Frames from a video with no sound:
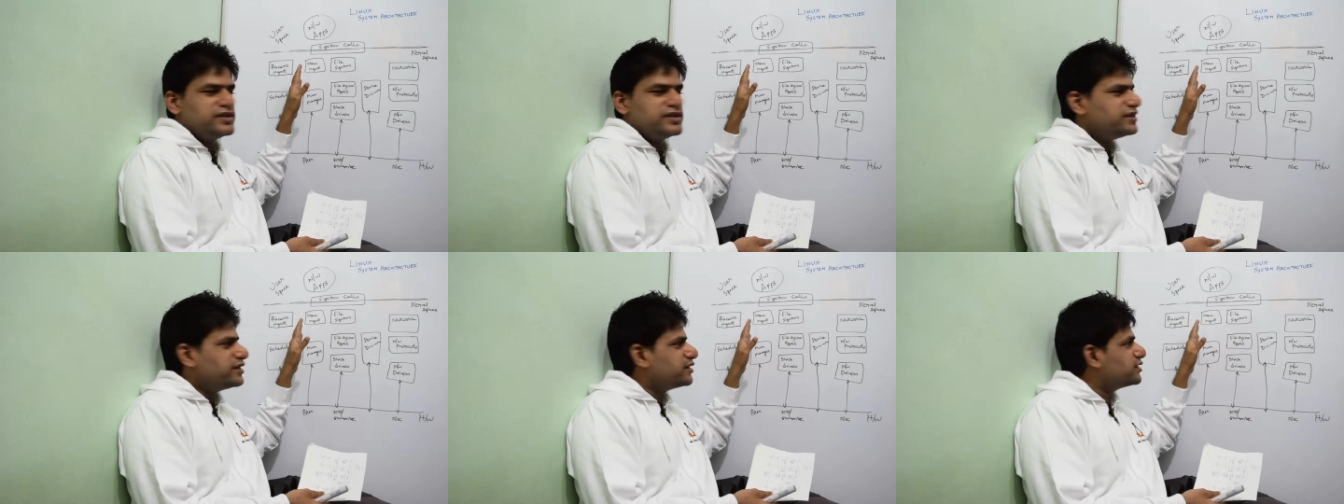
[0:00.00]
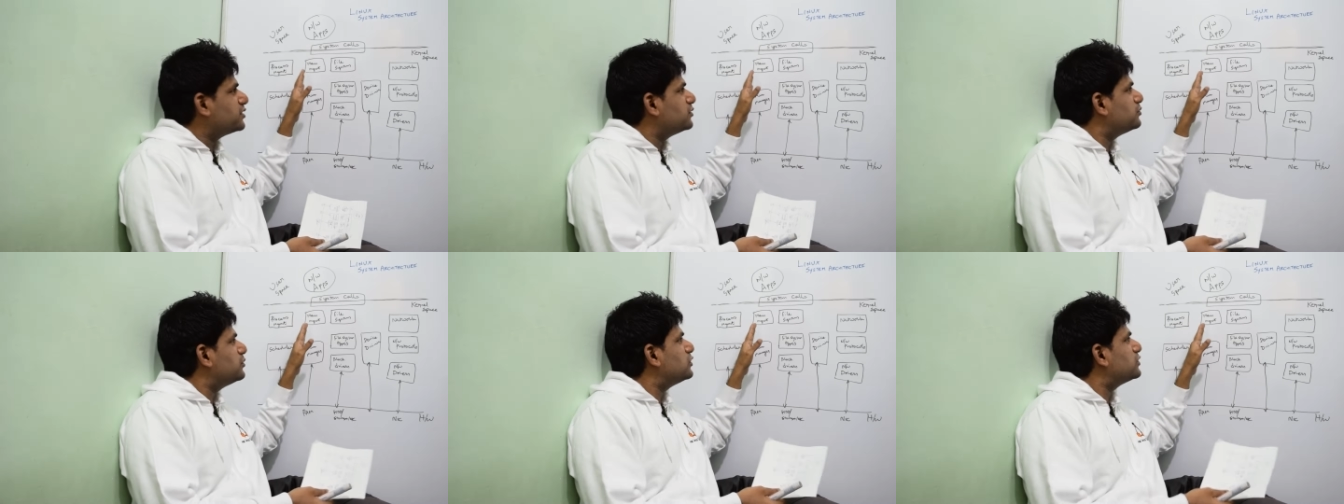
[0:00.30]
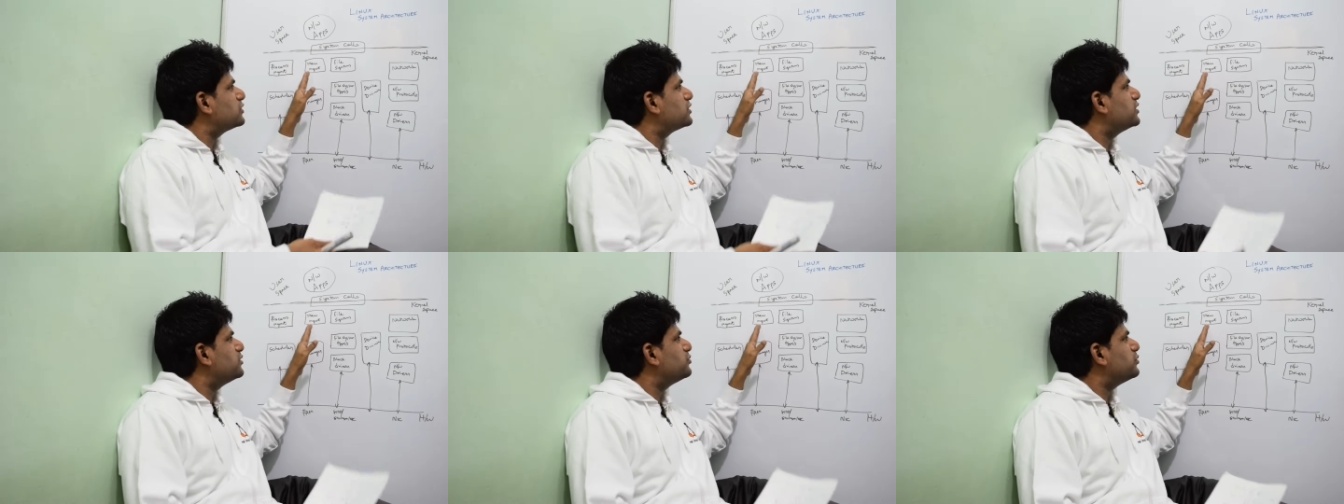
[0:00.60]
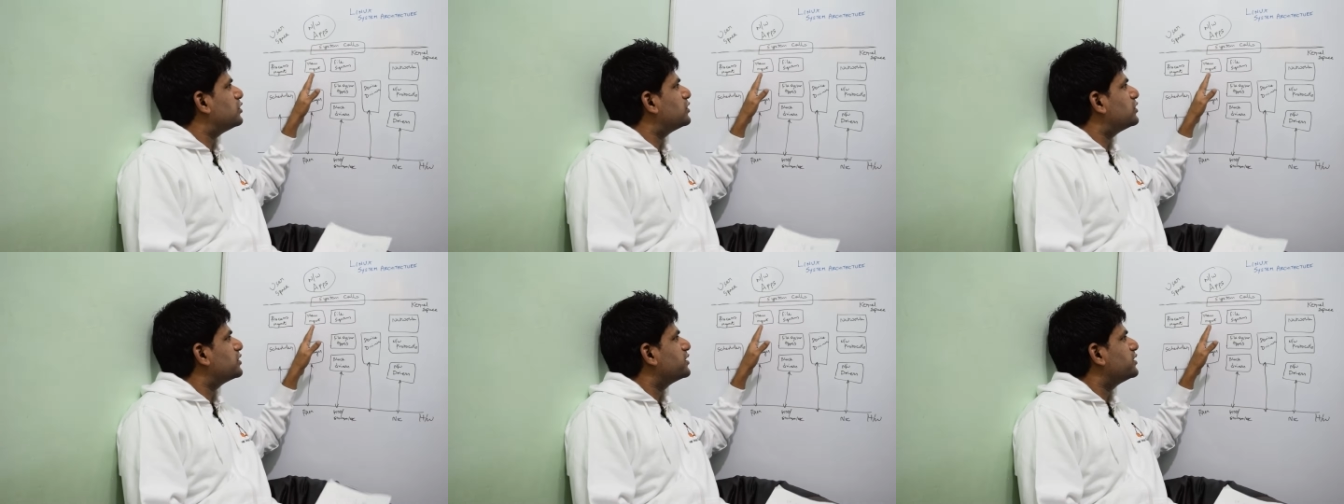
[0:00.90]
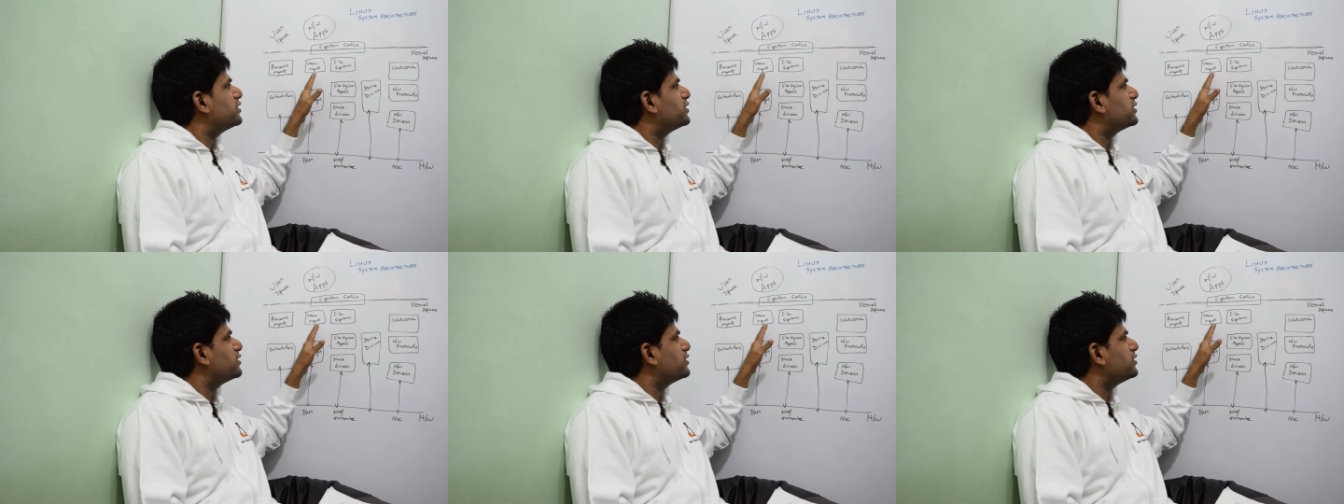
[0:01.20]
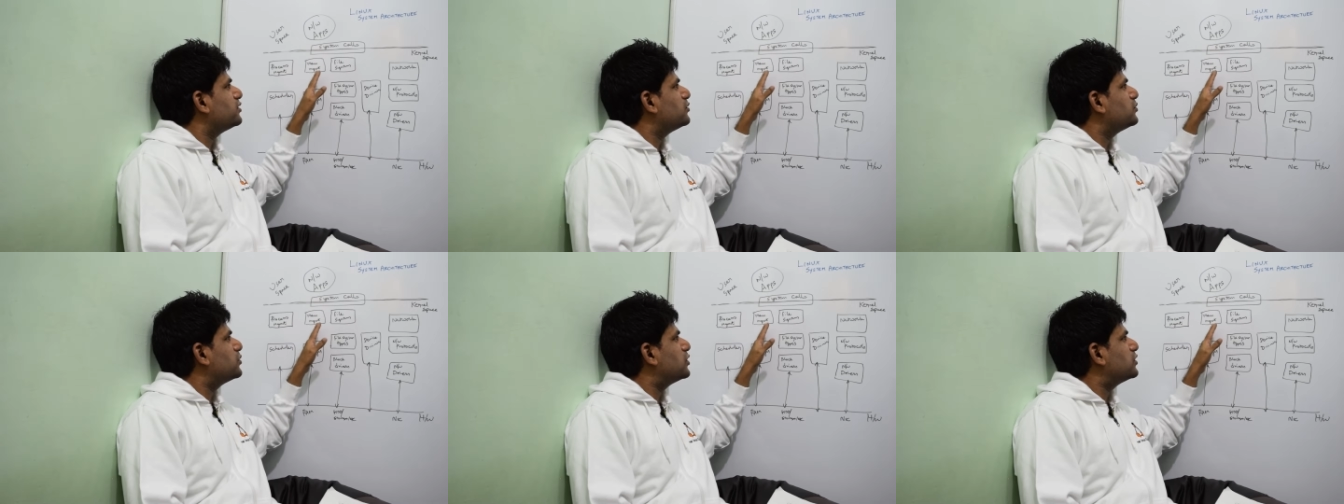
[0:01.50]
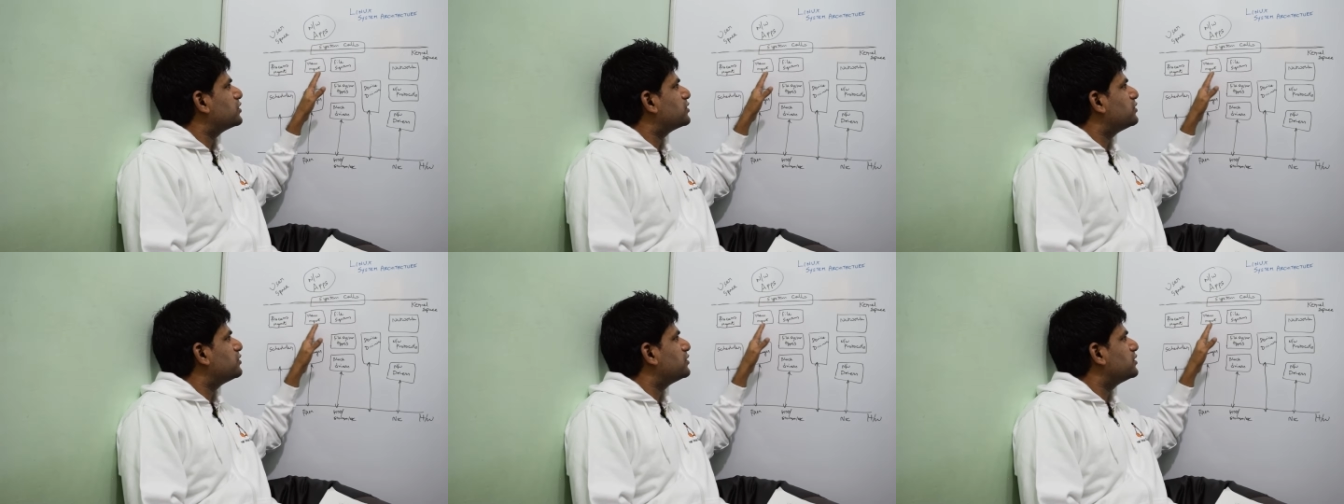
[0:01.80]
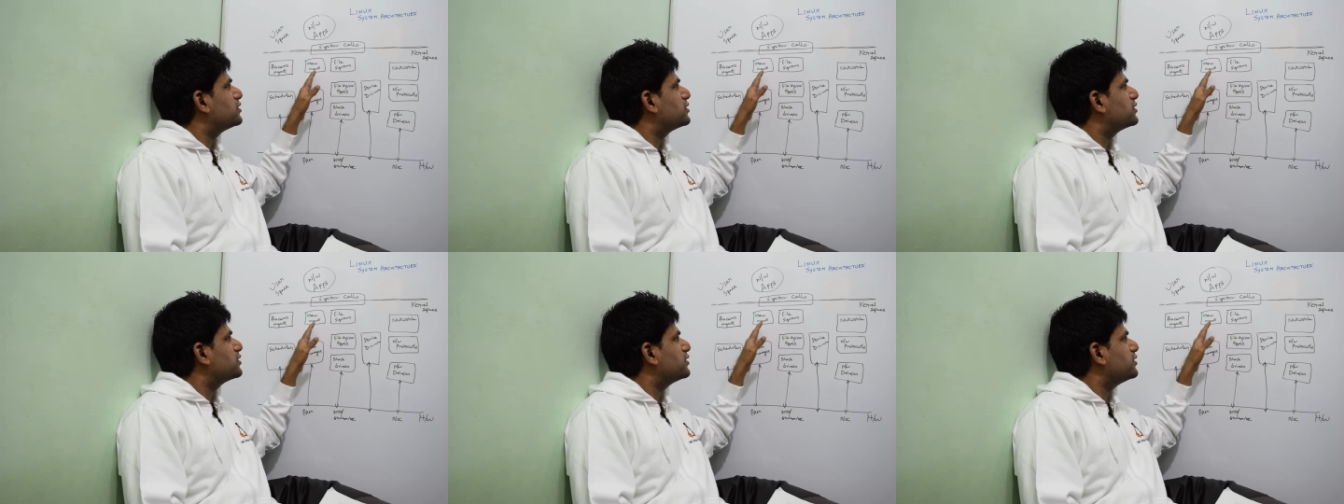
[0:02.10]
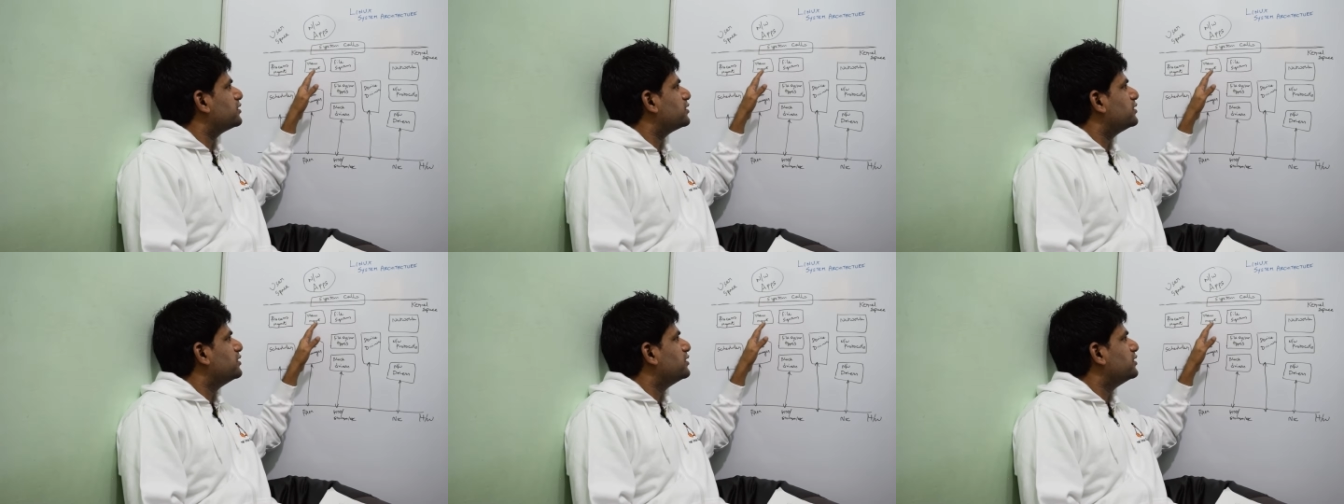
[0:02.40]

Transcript: the next most important module is